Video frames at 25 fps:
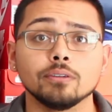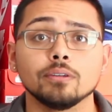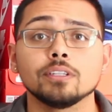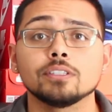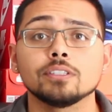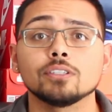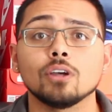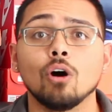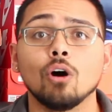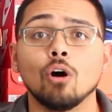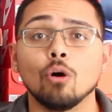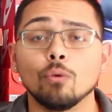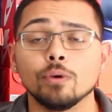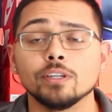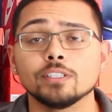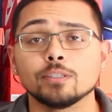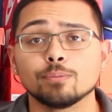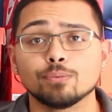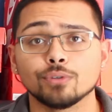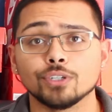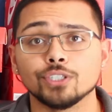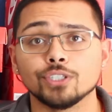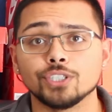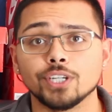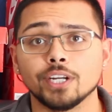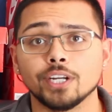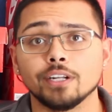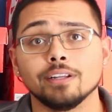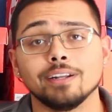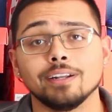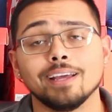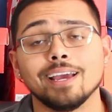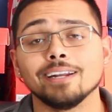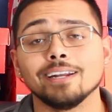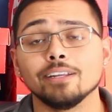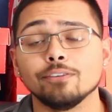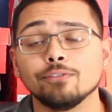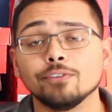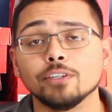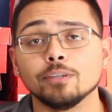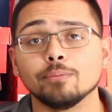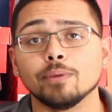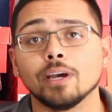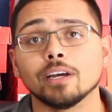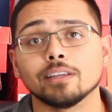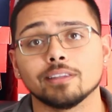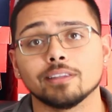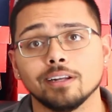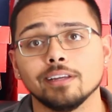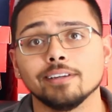It's always appreciated, any
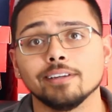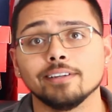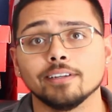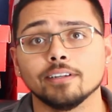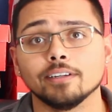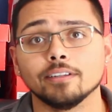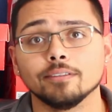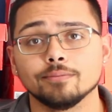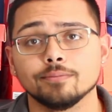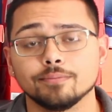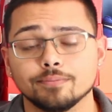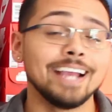feedback that I get.